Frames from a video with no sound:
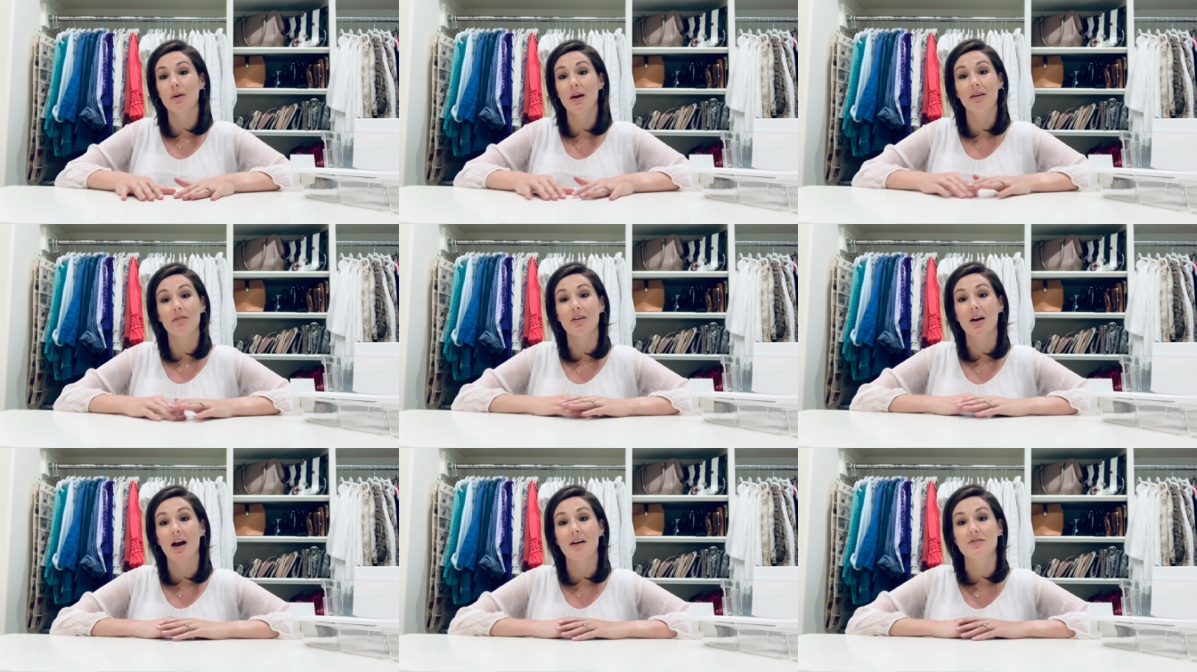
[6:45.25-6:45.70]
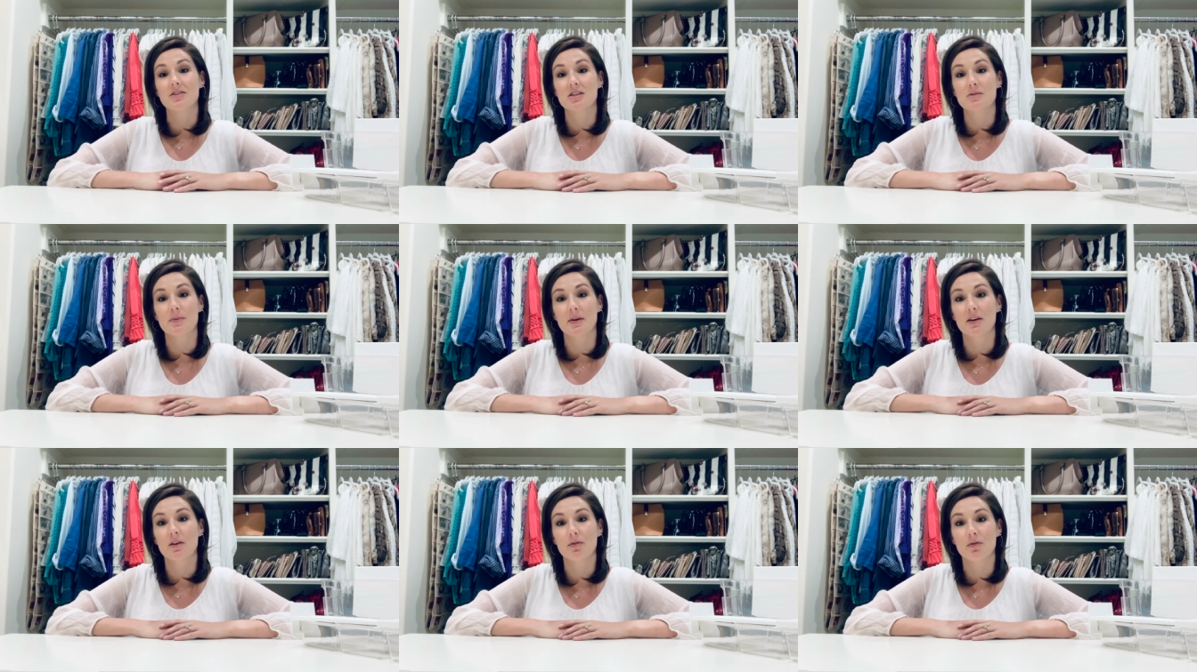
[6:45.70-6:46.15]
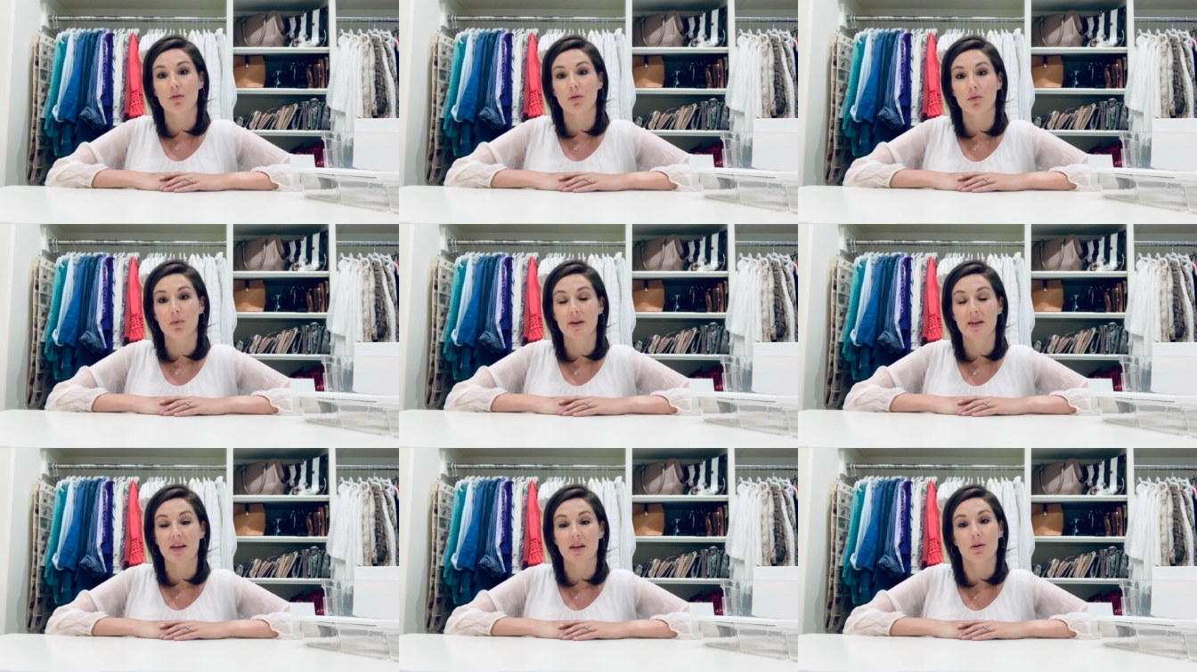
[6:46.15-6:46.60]
ever have to spend a full
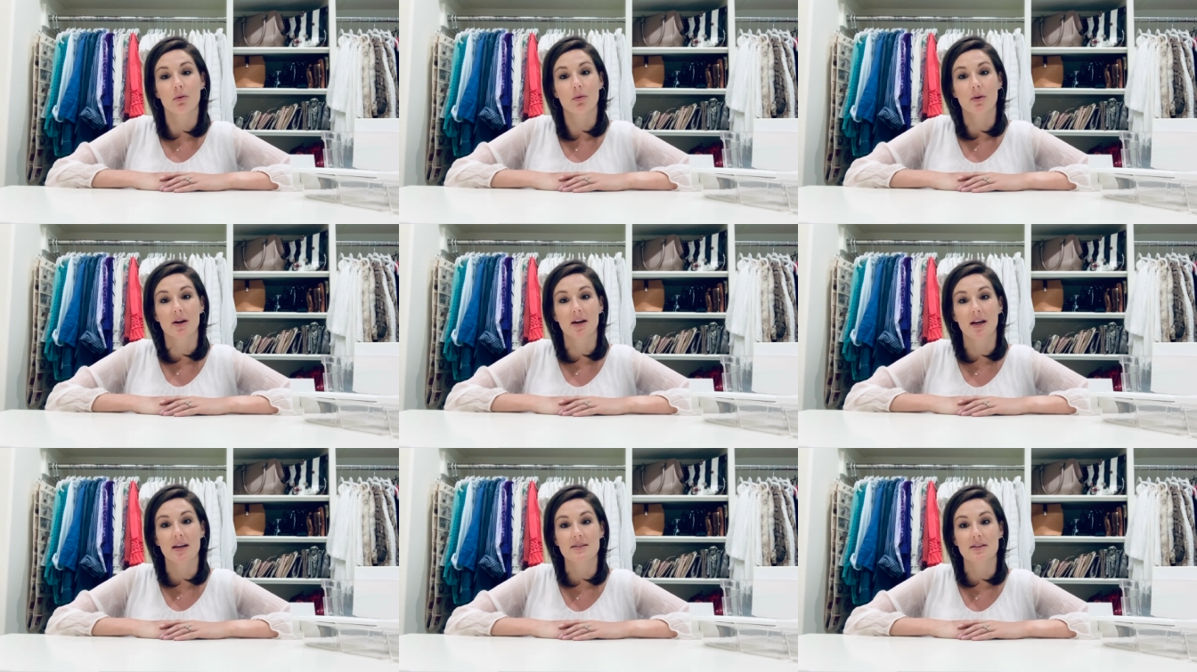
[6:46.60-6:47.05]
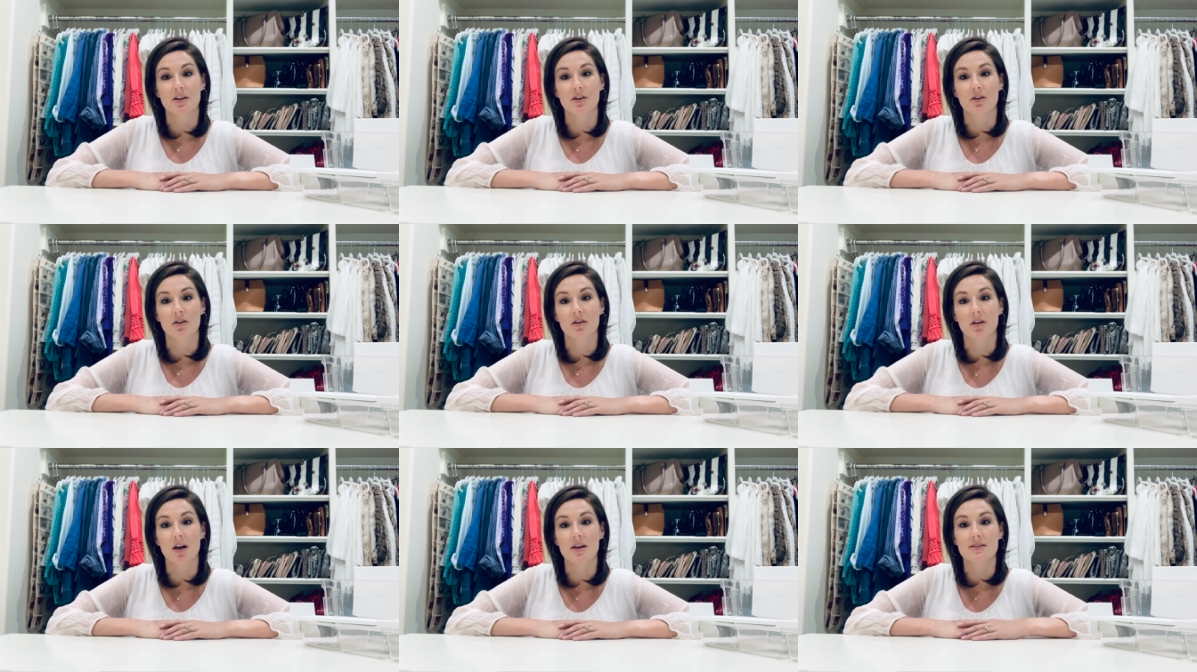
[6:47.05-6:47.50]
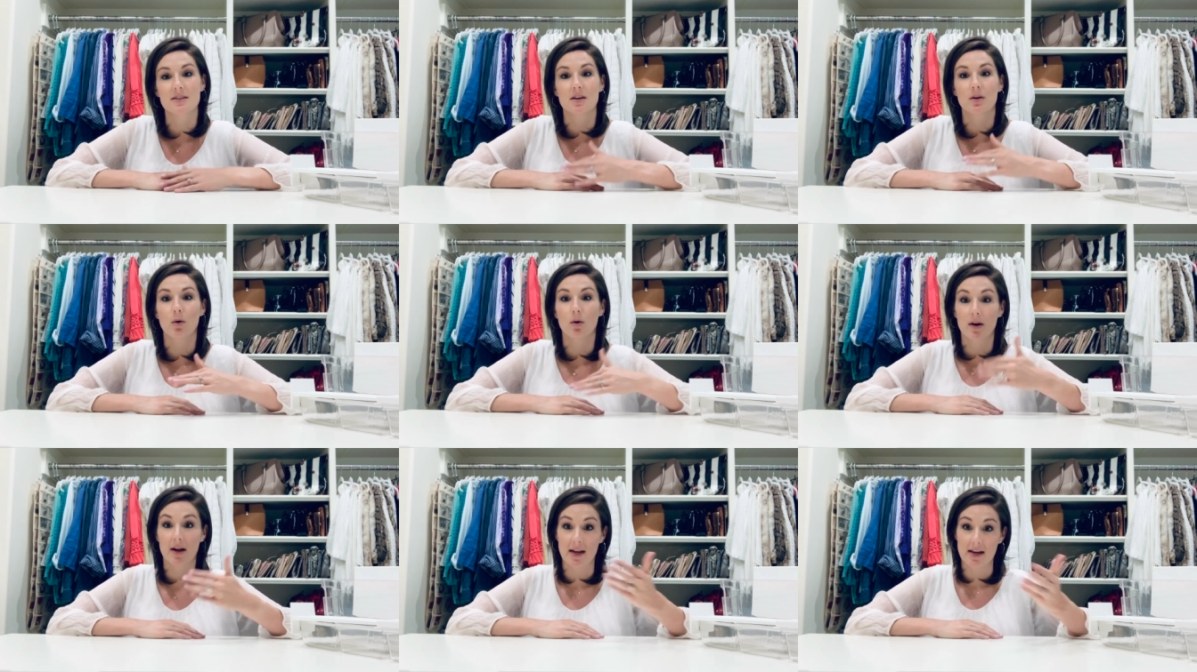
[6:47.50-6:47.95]
weekend organizing your closet
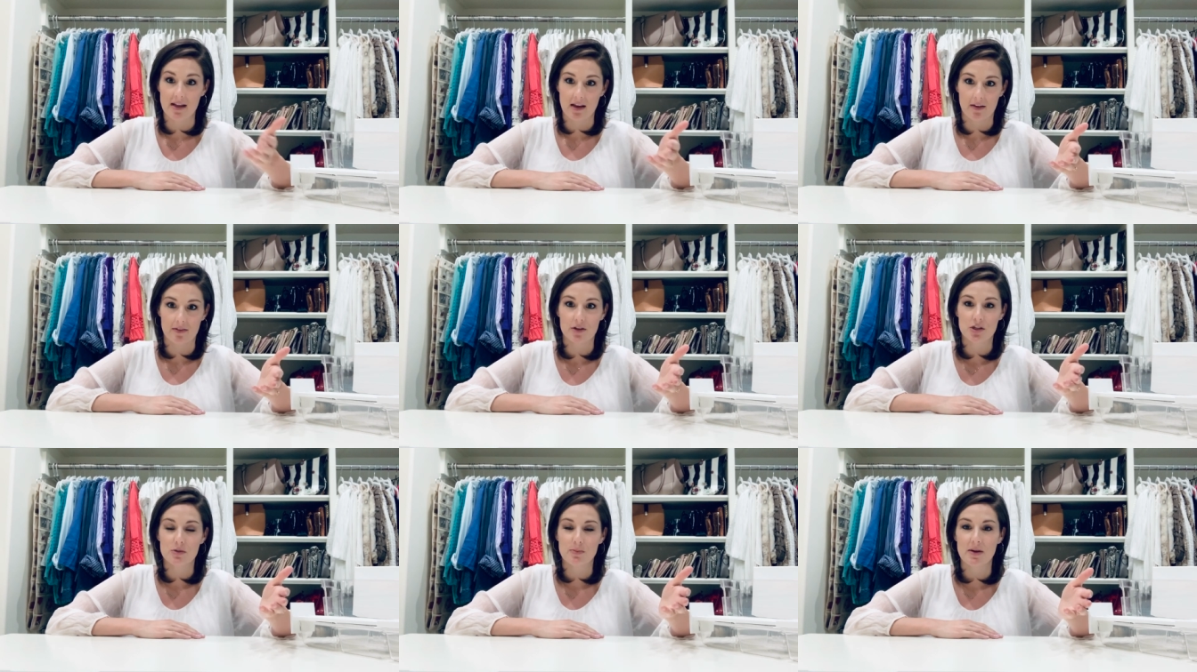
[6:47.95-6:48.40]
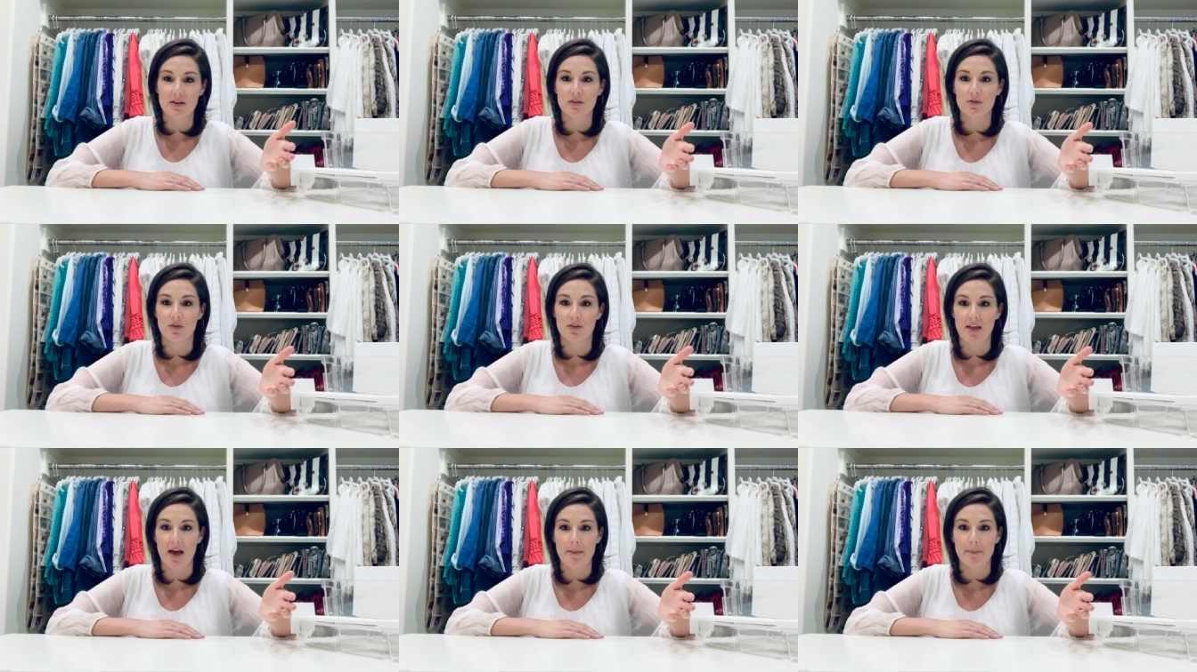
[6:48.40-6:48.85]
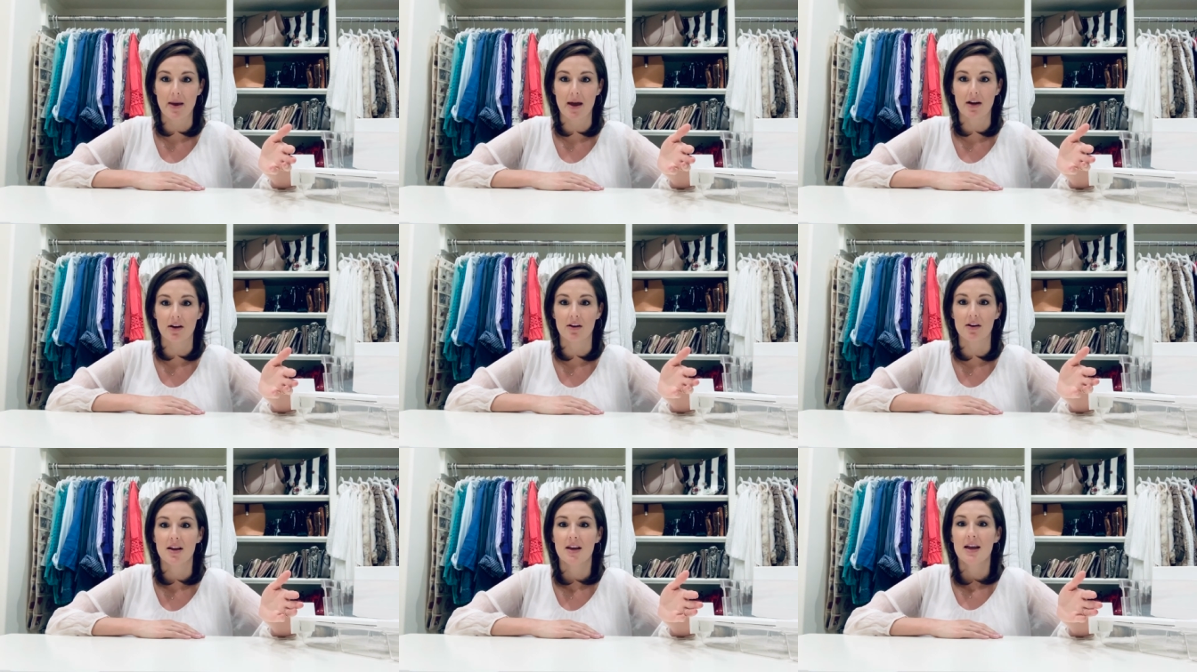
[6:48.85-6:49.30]
or any other space for that
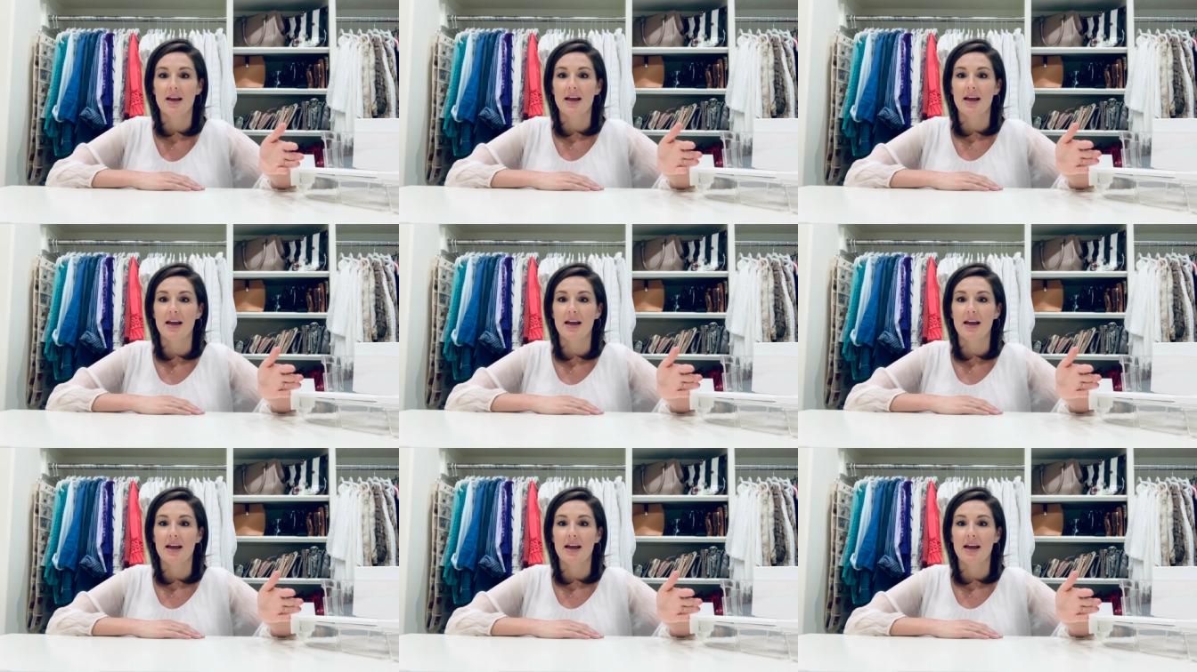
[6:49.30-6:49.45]
matter.